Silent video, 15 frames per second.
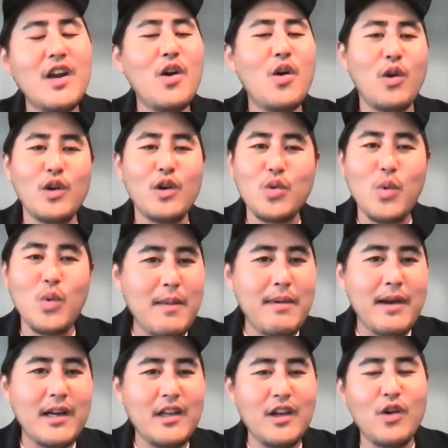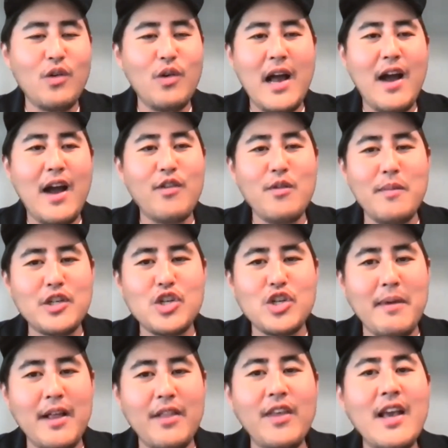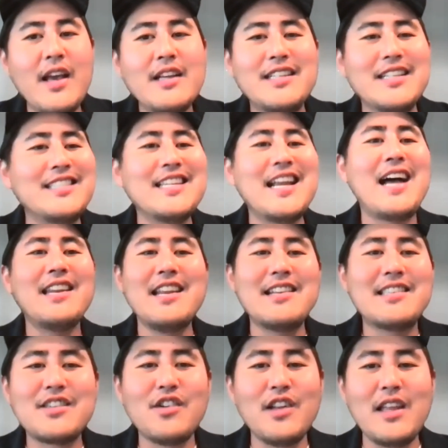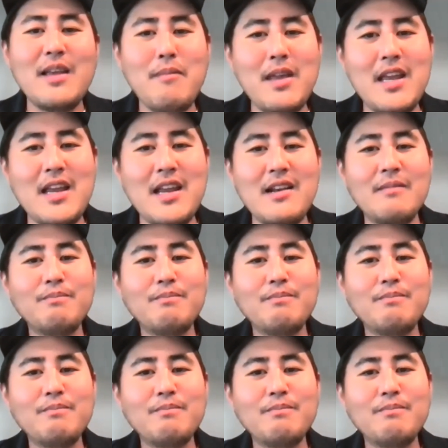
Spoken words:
or $20, however much a month does not necessarily mean,